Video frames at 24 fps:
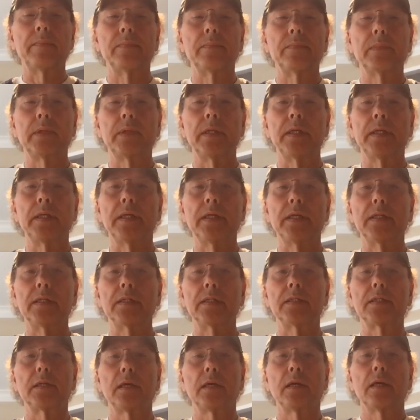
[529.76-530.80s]

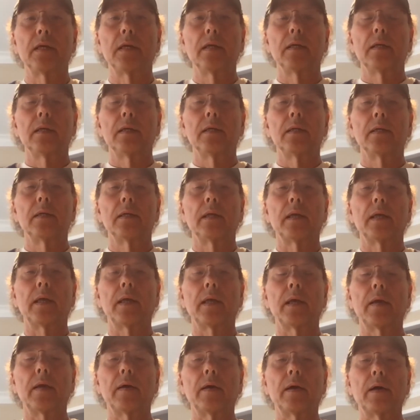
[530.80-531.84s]
is
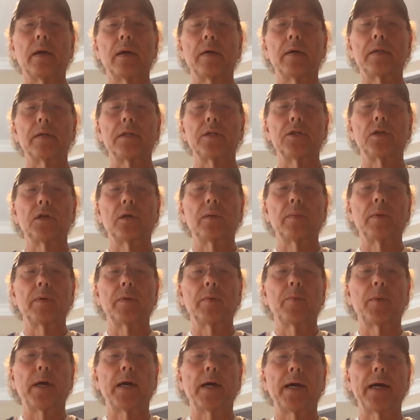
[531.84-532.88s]

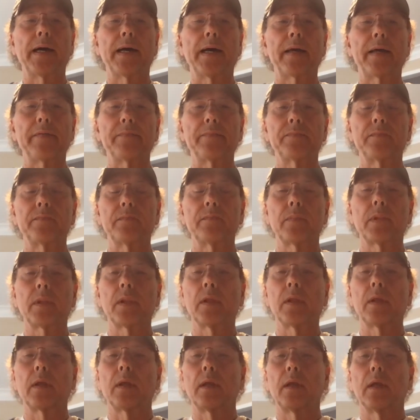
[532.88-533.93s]
determined by
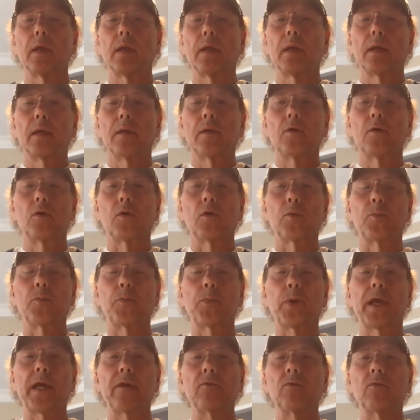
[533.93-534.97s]
your
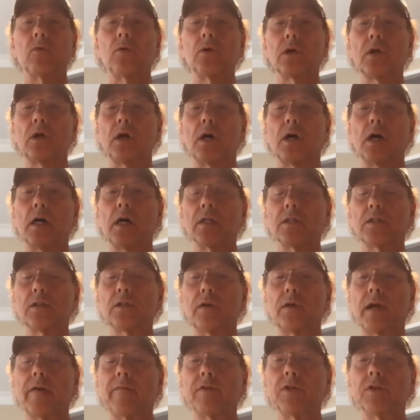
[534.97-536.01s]
payroll cost,
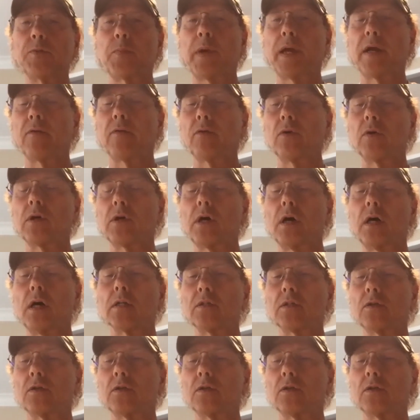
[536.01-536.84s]
your average payroll cost